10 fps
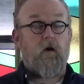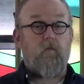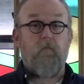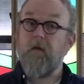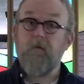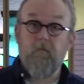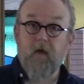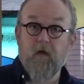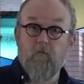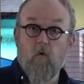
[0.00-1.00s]
maybe
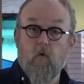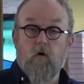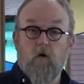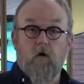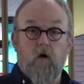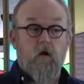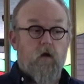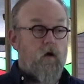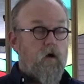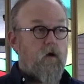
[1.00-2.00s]
make more
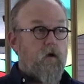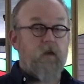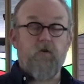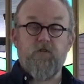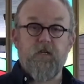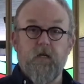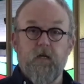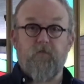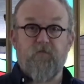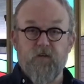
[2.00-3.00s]

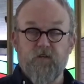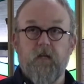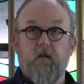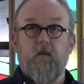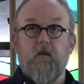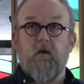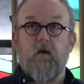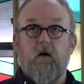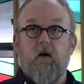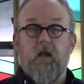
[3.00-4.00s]
energy efficient,
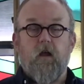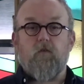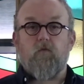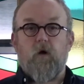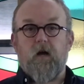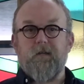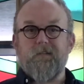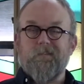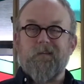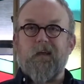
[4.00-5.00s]
and
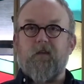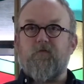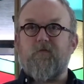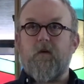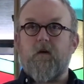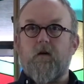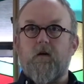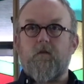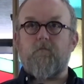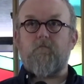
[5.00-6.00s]
otherwise kind
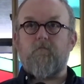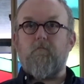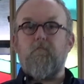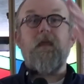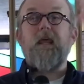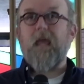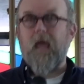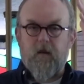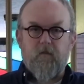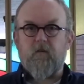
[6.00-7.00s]
of
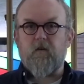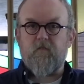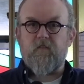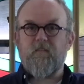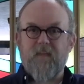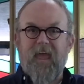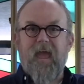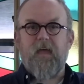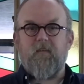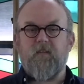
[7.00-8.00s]
mitigate the
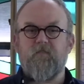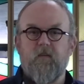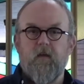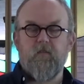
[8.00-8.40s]
decay that's